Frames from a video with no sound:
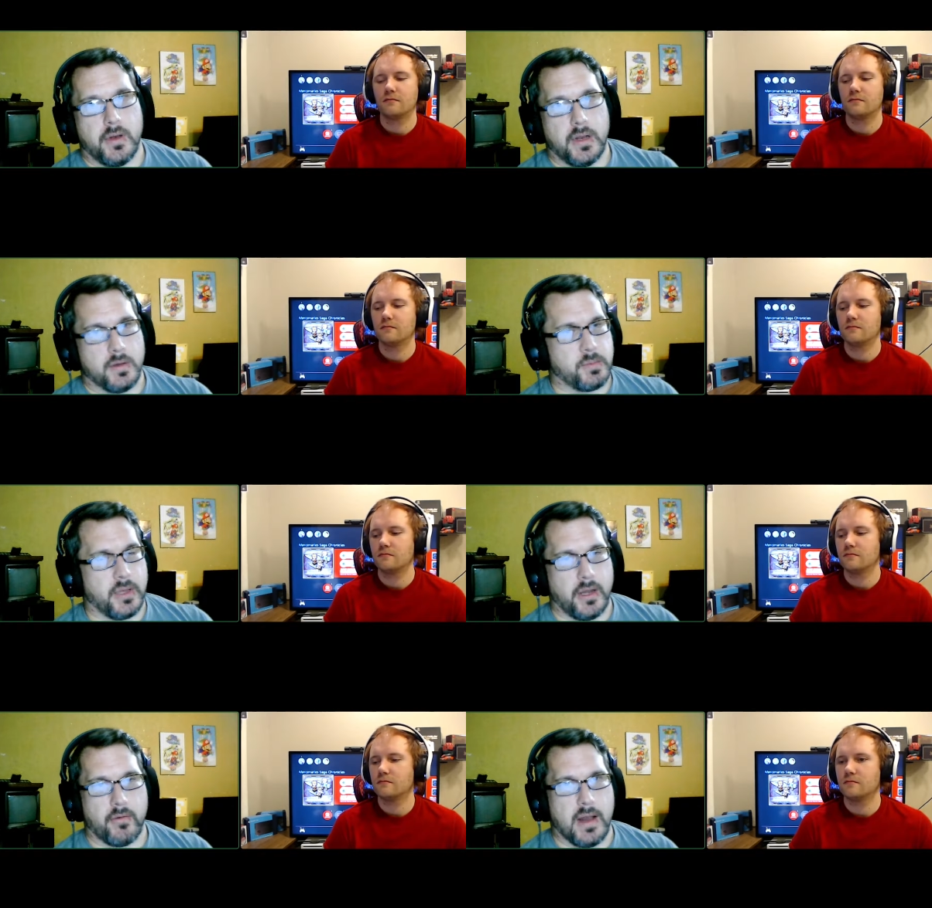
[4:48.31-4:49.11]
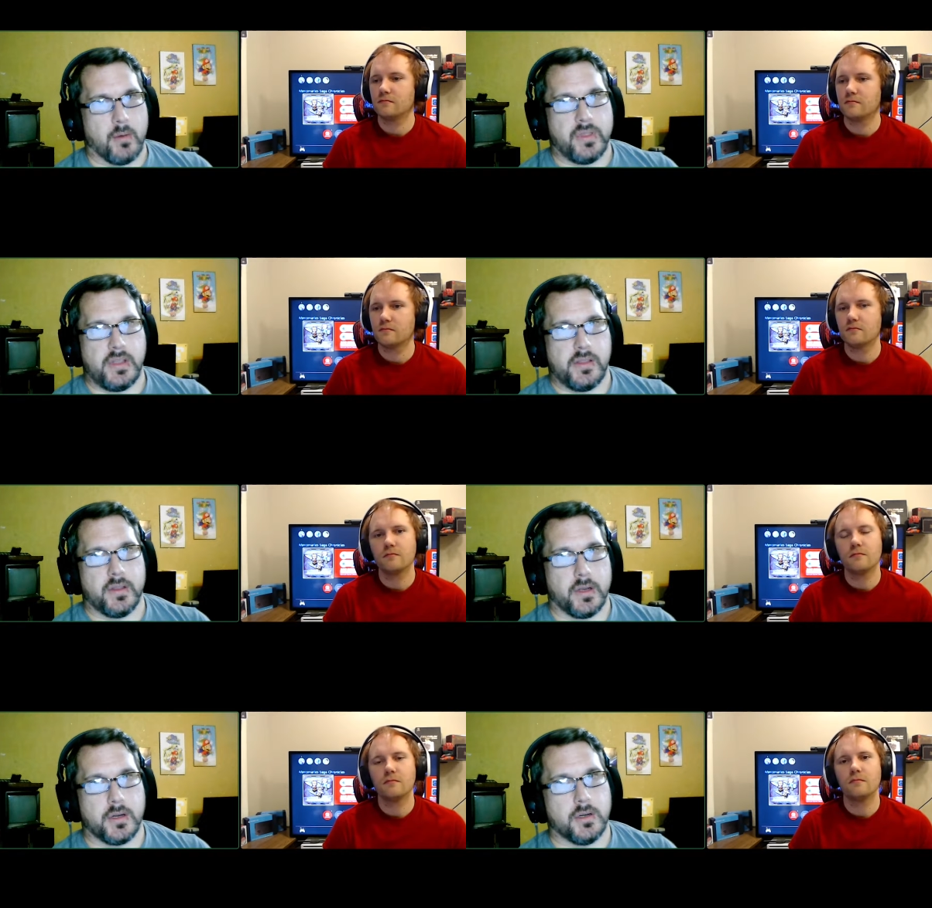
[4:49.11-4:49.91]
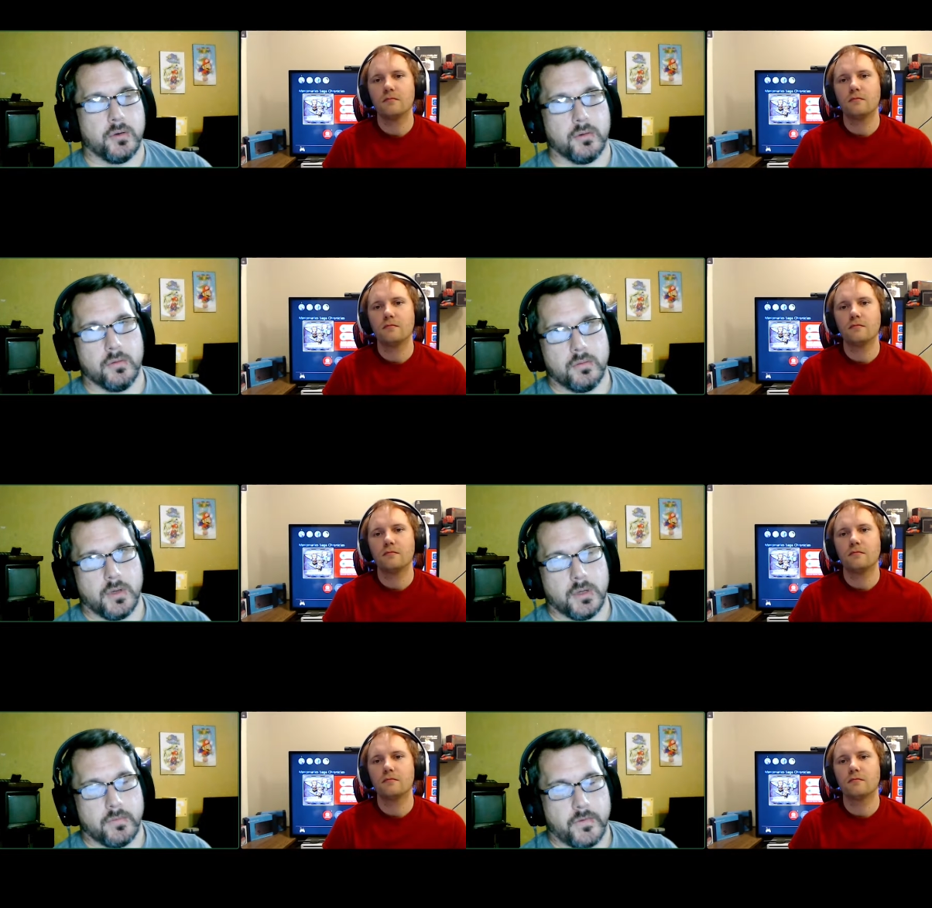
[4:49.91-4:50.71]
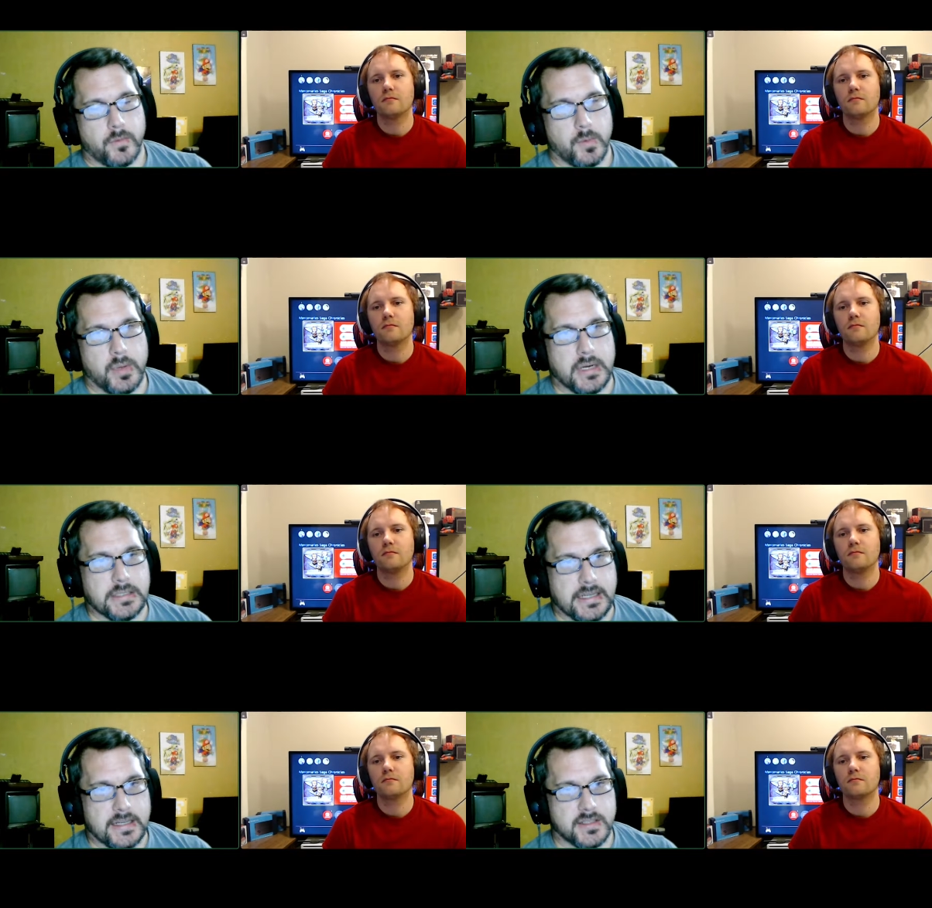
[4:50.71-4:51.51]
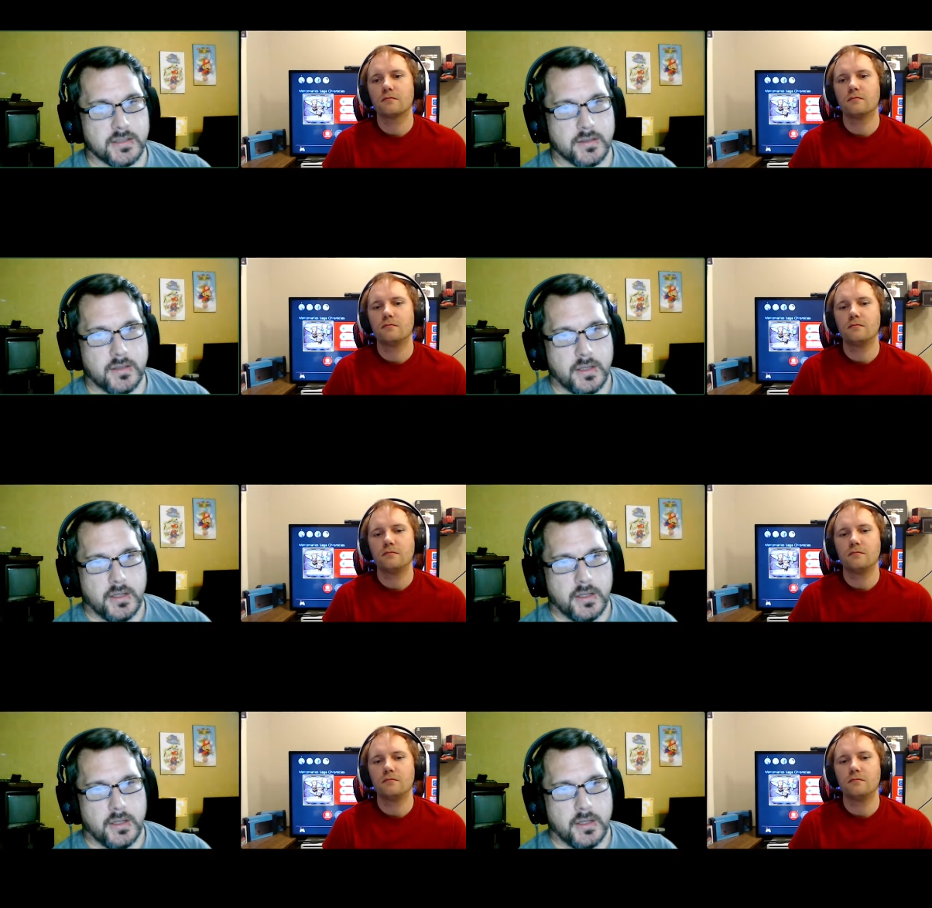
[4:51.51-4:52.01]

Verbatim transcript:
Speaker 1: I was playing around with Ethan and Cole um, from the podcast and